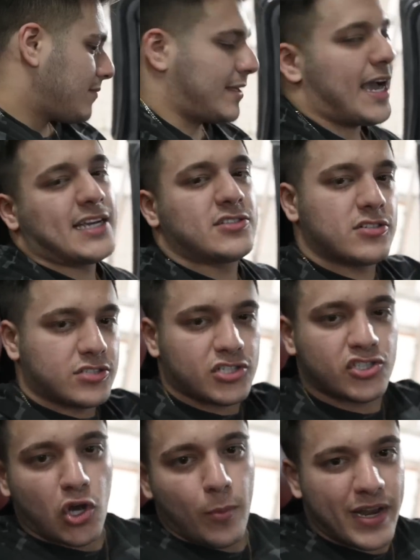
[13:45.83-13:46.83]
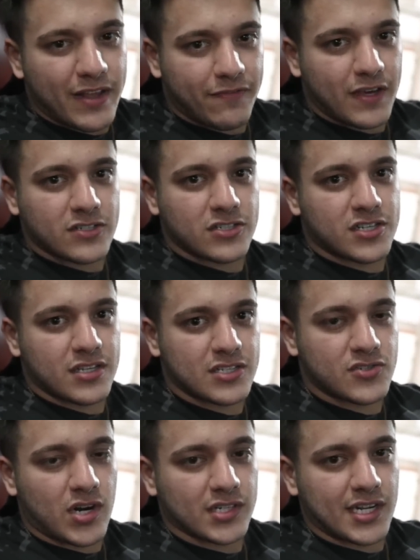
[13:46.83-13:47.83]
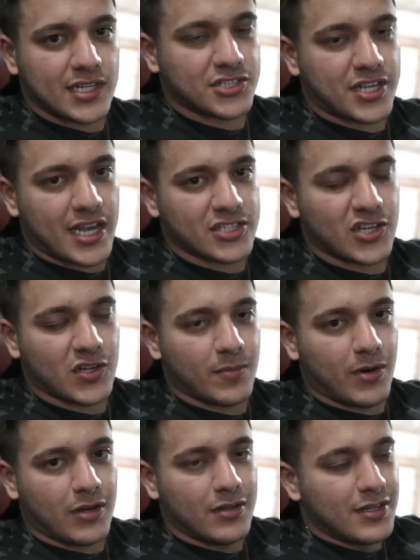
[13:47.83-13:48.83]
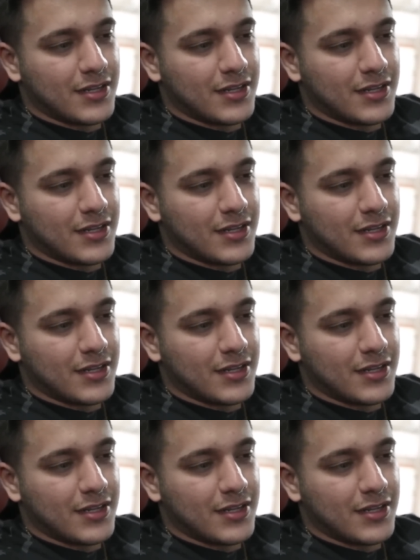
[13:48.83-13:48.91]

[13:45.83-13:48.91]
Guys, there's just so many features to this truck that I just can't show them all.